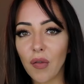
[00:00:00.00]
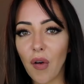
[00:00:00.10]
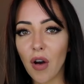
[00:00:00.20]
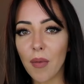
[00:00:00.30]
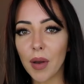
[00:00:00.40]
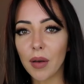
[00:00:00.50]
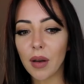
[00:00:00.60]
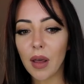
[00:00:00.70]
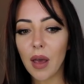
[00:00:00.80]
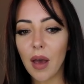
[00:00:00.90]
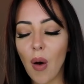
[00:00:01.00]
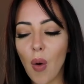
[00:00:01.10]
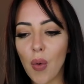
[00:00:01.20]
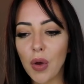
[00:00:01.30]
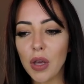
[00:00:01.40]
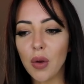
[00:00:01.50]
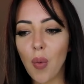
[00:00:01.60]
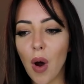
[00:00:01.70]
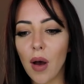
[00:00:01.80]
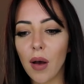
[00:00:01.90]
environment, or you
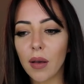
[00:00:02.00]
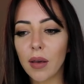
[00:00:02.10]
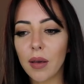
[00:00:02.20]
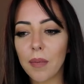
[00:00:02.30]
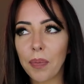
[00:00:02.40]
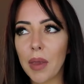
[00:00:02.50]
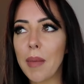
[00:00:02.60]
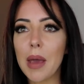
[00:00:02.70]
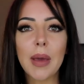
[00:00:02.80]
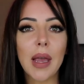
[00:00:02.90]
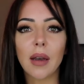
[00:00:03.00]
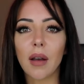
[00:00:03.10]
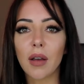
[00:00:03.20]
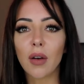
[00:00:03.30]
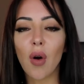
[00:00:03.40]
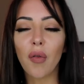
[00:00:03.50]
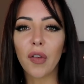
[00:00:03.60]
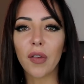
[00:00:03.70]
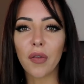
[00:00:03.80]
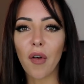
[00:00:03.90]
work maybe in like an
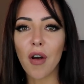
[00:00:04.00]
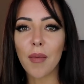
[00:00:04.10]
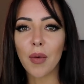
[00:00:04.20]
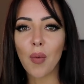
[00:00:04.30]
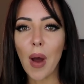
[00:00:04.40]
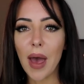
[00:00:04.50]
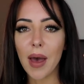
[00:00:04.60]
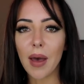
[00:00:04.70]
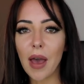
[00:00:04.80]
office environment where